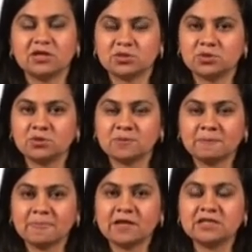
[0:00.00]
So,
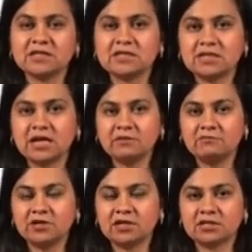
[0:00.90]
till the
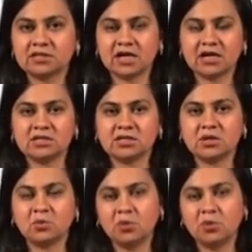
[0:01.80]
time we understand